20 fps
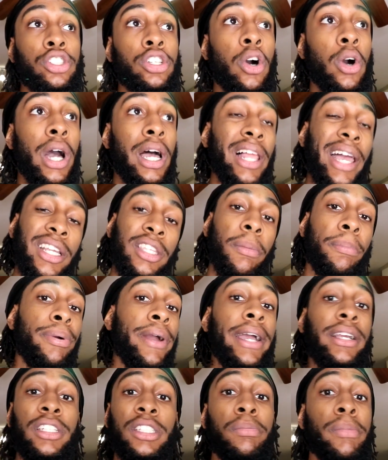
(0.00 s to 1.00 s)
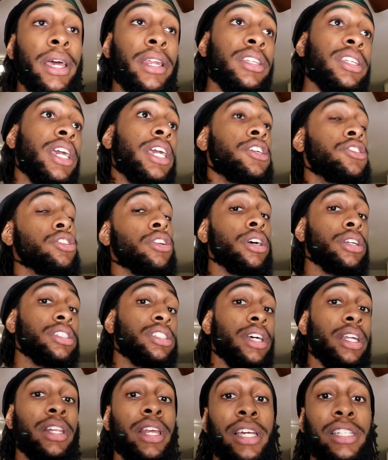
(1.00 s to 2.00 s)
So I like to practice meditation on
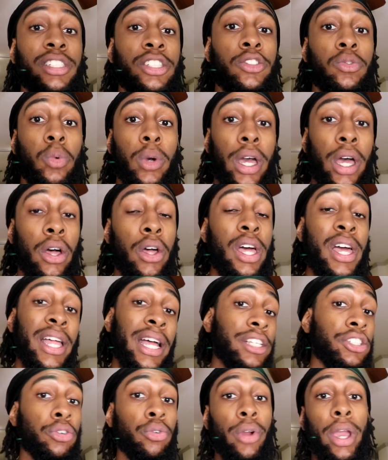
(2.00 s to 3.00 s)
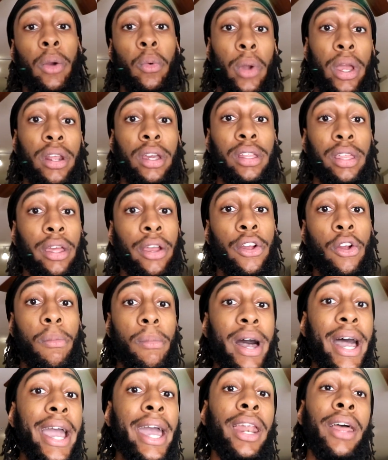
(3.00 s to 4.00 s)
Sundays as well. That's a great way to clear your
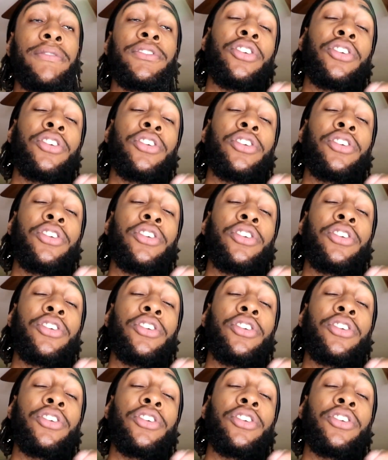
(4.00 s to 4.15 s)
mind.